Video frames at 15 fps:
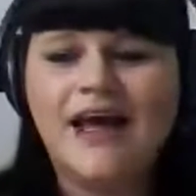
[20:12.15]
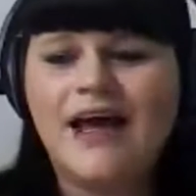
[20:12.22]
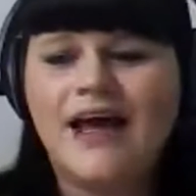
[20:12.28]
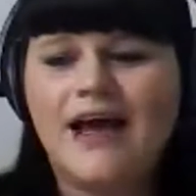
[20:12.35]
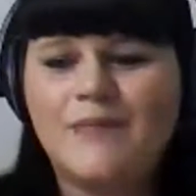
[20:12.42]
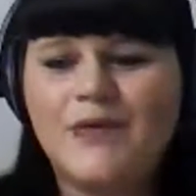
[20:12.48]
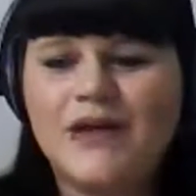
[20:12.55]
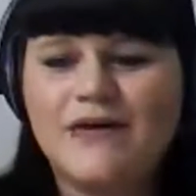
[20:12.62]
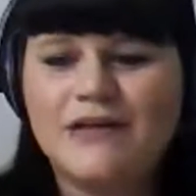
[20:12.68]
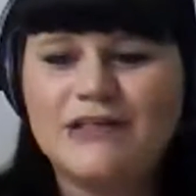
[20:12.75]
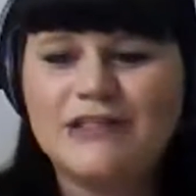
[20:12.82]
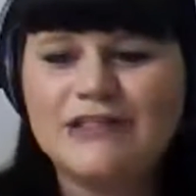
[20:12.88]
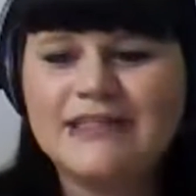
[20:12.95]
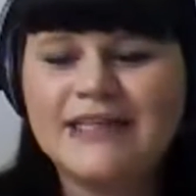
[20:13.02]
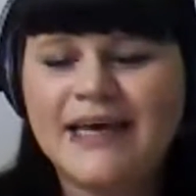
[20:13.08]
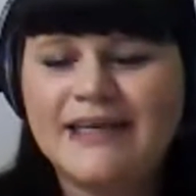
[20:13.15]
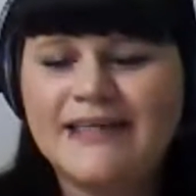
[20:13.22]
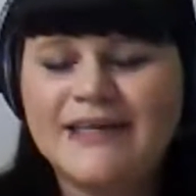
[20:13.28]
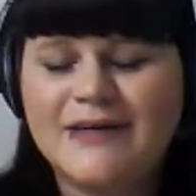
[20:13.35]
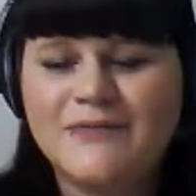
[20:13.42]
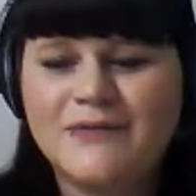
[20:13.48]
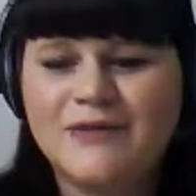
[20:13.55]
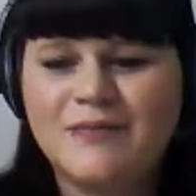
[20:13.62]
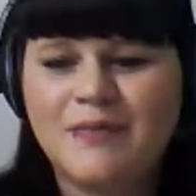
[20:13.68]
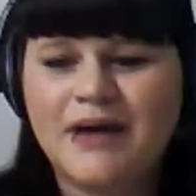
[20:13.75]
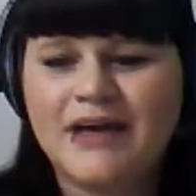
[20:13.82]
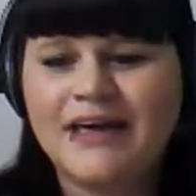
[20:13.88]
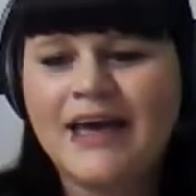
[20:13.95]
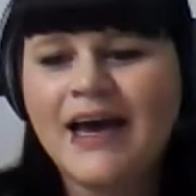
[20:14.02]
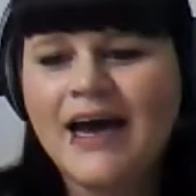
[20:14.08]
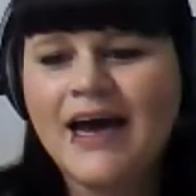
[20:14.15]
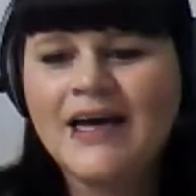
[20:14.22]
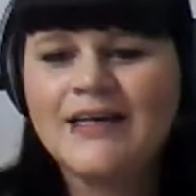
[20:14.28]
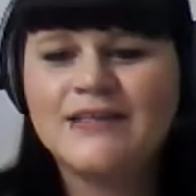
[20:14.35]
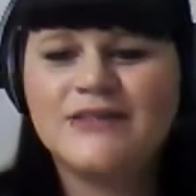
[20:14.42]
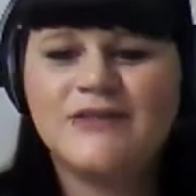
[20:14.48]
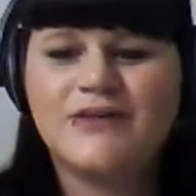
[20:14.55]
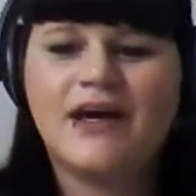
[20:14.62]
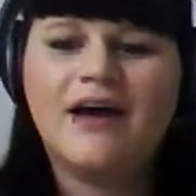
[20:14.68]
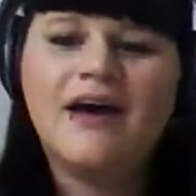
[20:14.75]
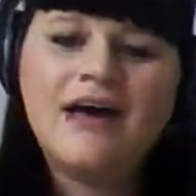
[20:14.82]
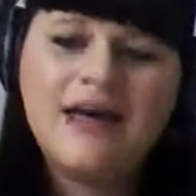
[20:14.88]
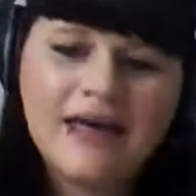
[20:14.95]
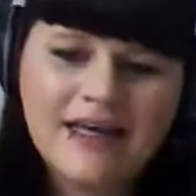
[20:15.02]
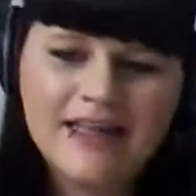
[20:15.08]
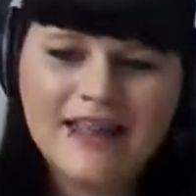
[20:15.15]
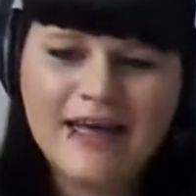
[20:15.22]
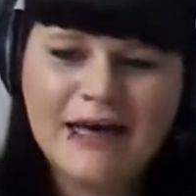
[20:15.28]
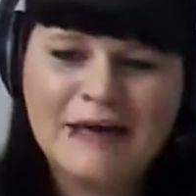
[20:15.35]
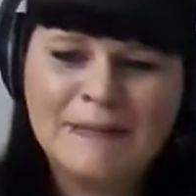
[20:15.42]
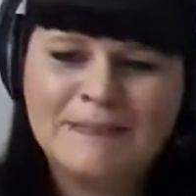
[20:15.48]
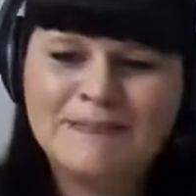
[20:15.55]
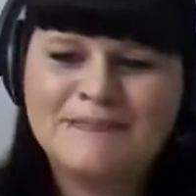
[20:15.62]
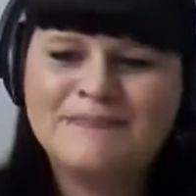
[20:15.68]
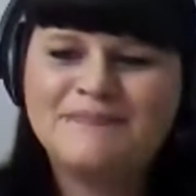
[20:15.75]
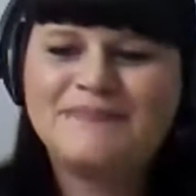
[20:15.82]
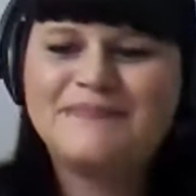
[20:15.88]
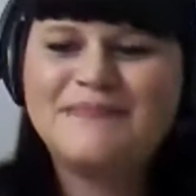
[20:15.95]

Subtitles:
I just lay down with my cats, or I hug them,